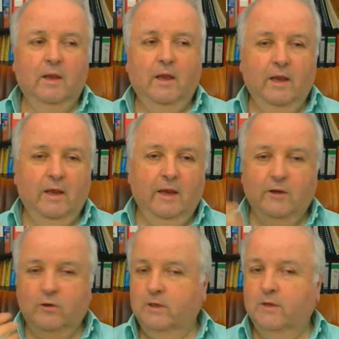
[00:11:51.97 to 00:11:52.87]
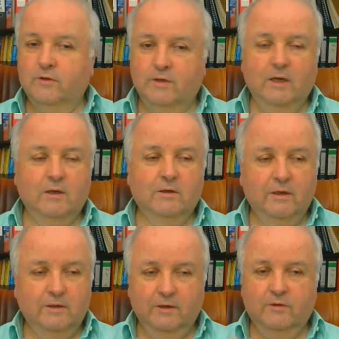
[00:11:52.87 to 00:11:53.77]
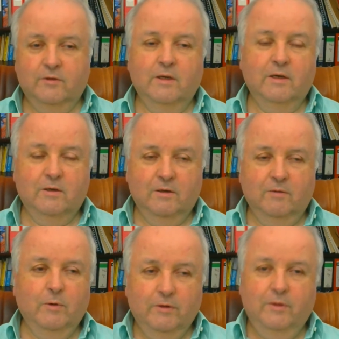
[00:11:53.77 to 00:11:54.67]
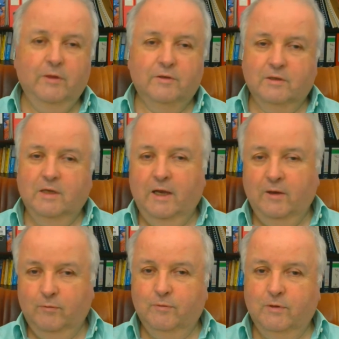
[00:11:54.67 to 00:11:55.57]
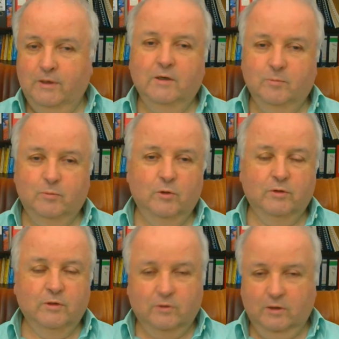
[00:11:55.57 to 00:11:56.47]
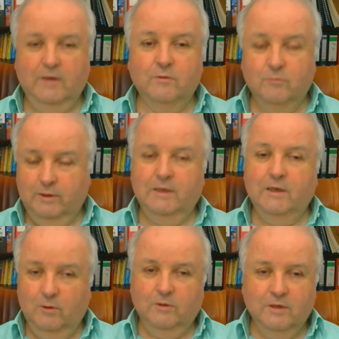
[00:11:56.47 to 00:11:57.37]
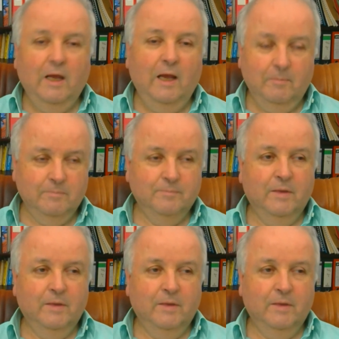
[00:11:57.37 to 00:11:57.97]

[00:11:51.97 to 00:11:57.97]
And you can get stuck with this kind of clearing process. It takes really long time.